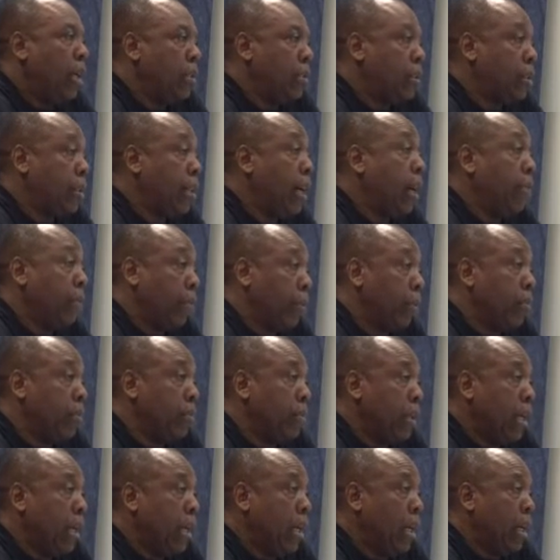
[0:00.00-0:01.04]

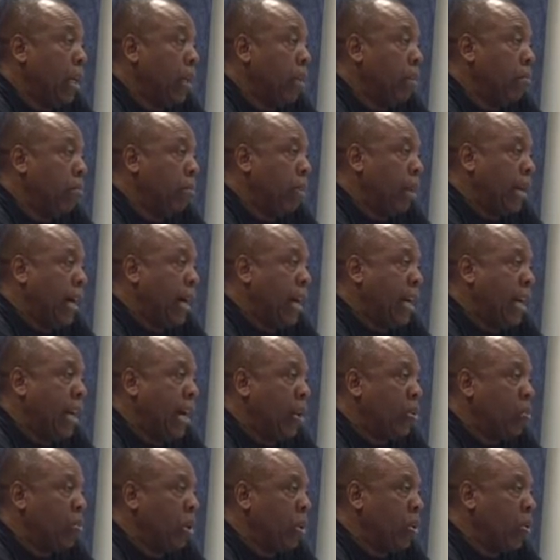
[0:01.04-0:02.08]
Several. Milan
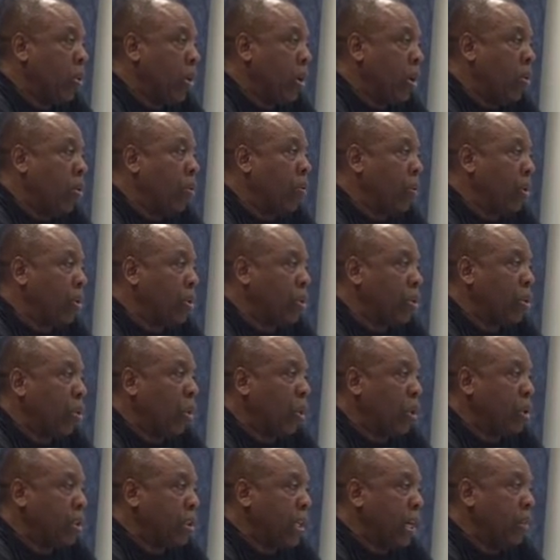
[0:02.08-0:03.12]
Aqua going over a
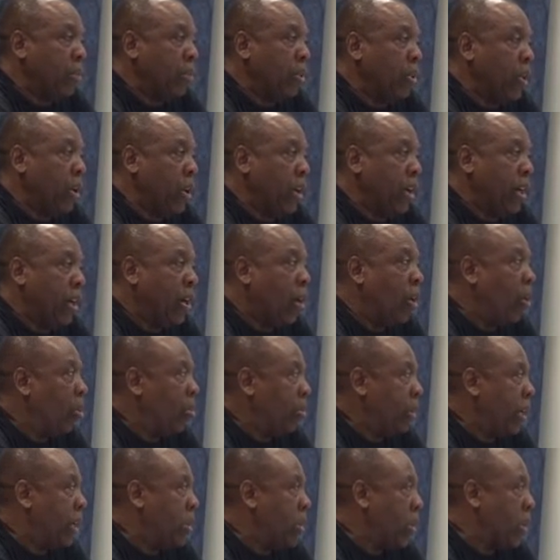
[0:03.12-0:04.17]
scores table here at
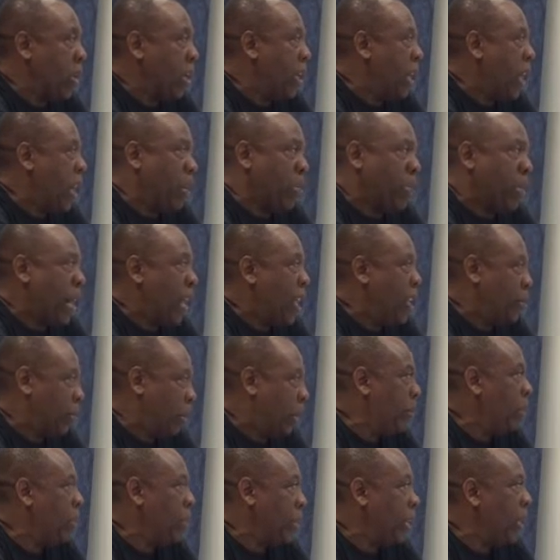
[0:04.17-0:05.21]
home. They called it out of bounds,
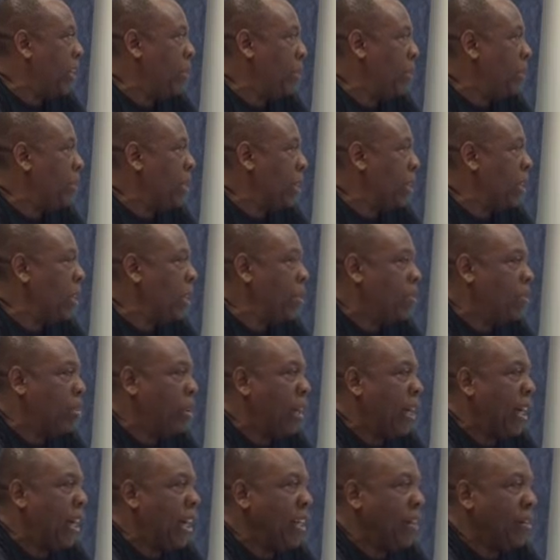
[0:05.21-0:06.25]
but it was a good
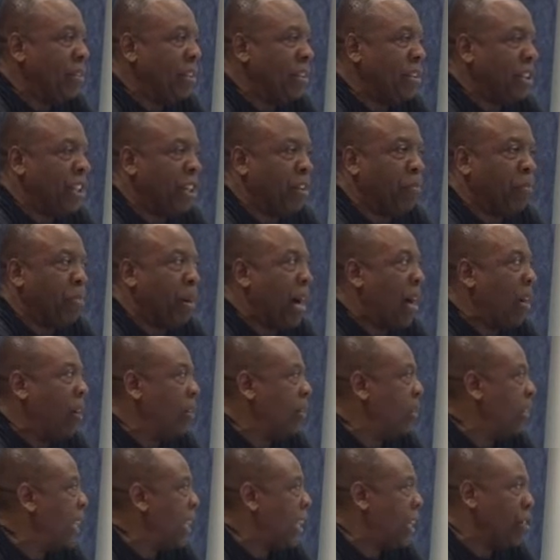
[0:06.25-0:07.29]
play. Jeff
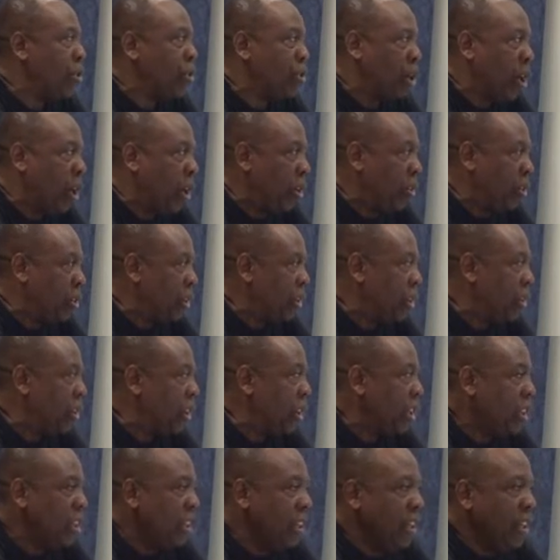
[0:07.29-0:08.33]
Pollard taking charges.
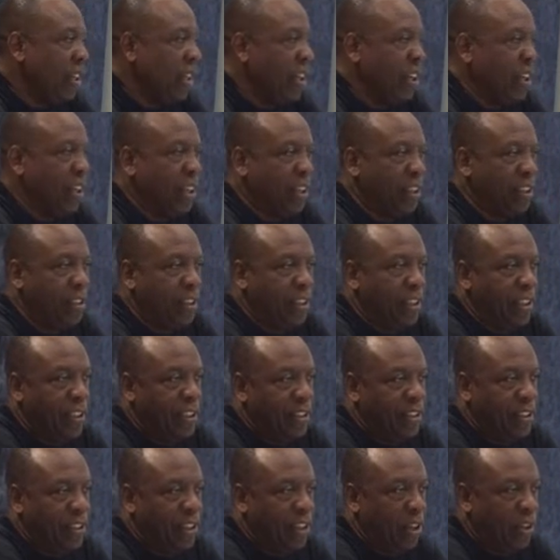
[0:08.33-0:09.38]

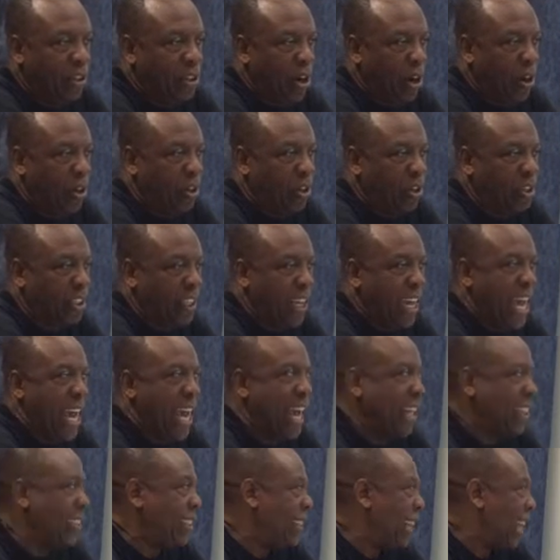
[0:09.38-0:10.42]
Carter
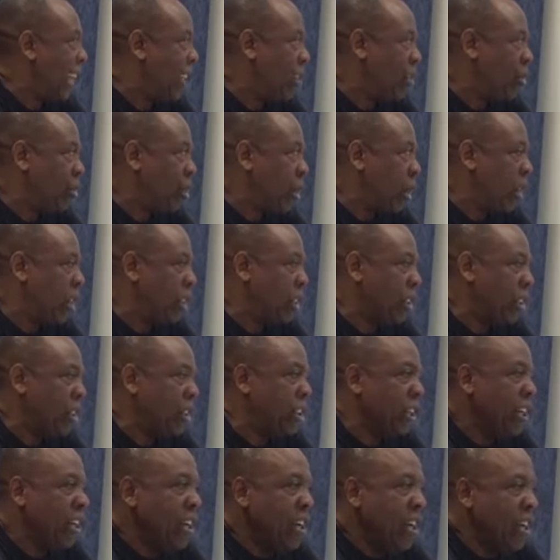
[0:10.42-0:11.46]
Skaggs taking
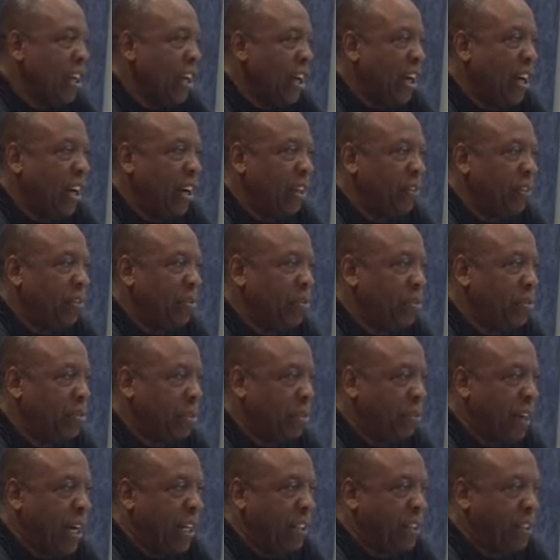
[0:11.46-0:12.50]
charges.
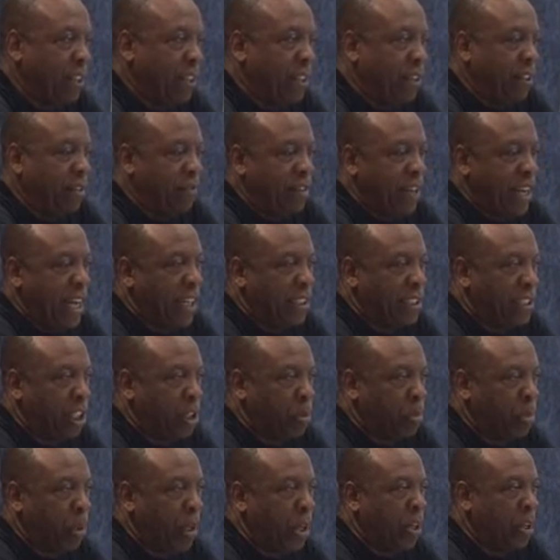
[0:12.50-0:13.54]

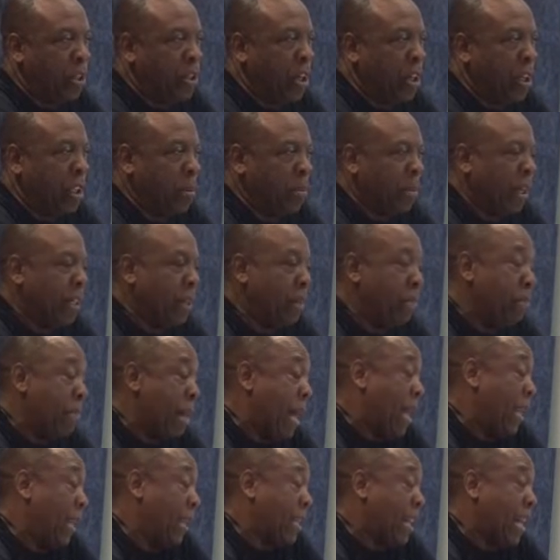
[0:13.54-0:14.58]
Viontae's play you talked about. And
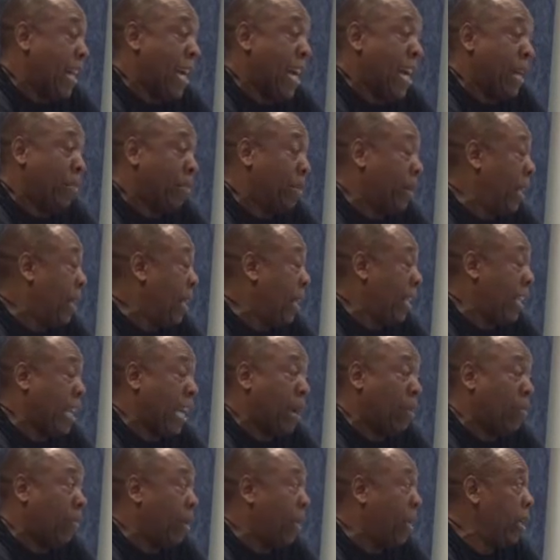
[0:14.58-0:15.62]
Malachi had a play in the
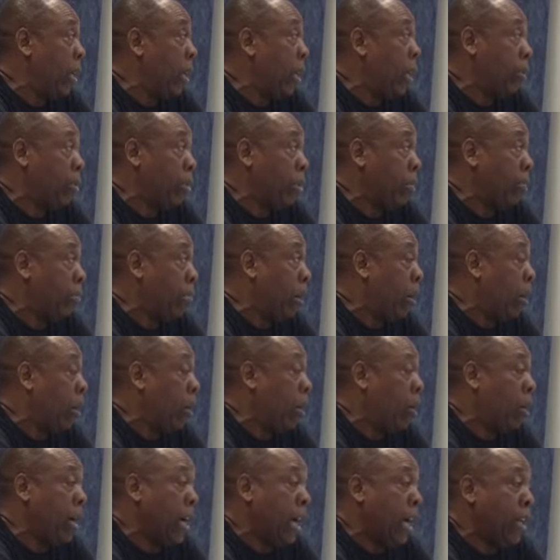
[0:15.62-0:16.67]
game where he lost the
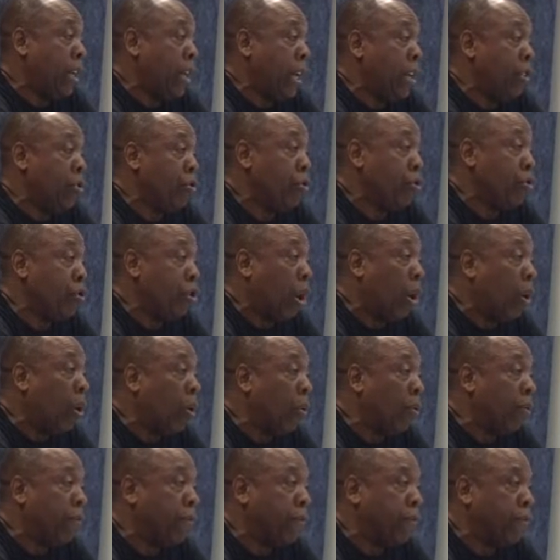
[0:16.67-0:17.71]
ball and
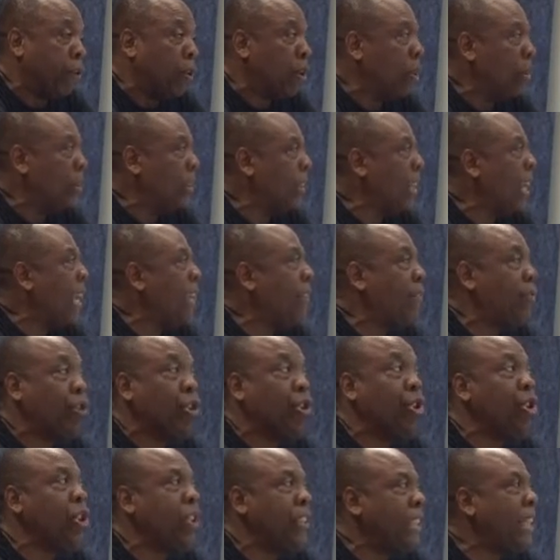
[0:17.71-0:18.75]
dove full length
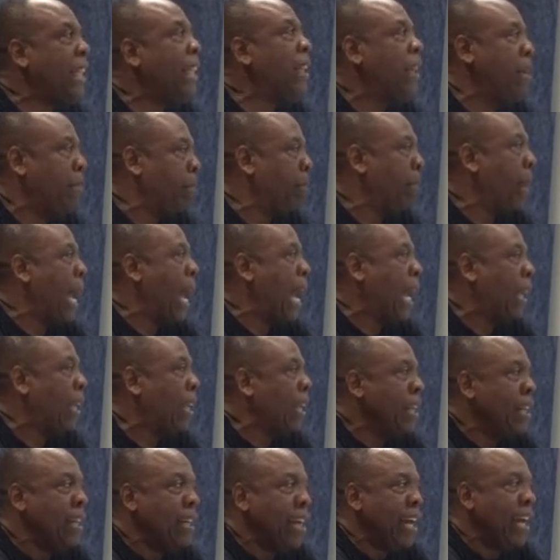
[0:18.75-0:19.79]
to steal it
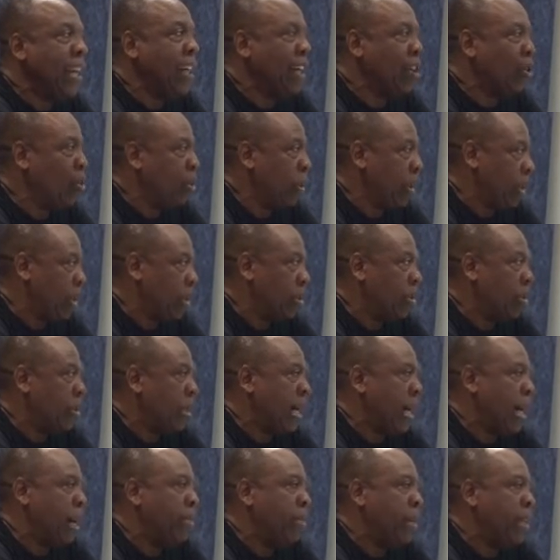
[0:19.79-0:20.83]
back at a critical
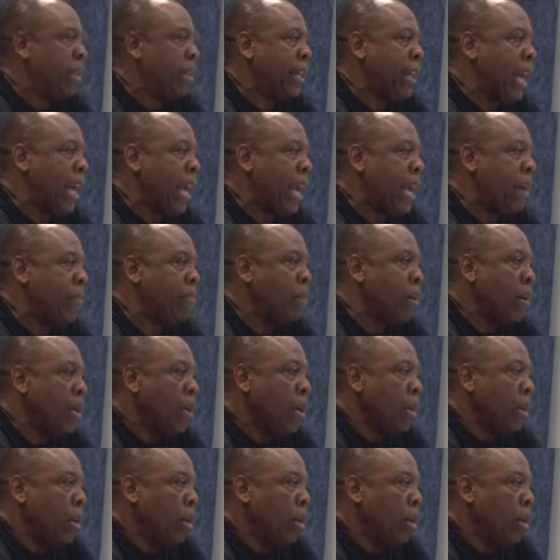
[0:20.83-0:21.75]
time in the game.